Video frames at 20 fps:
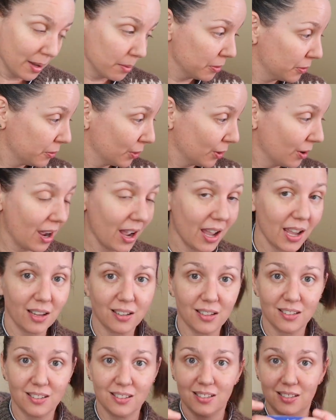before I
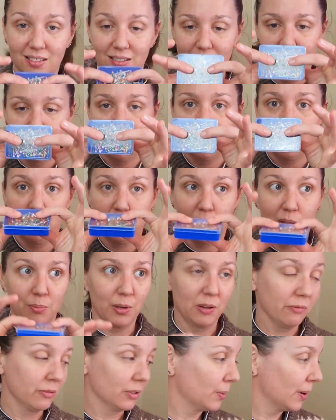tip them
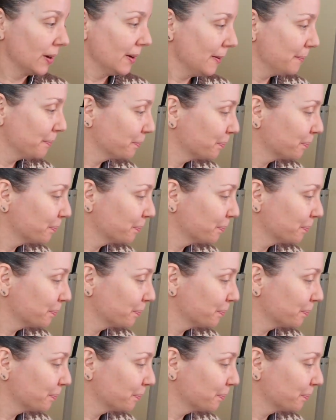everywhere.